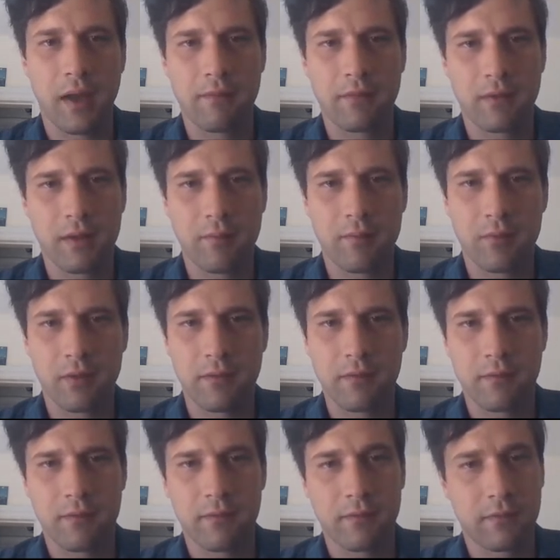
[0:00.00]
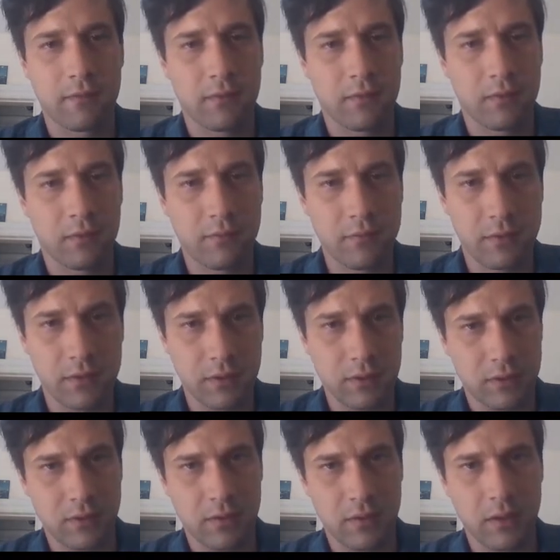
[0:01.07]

After that brief allusion,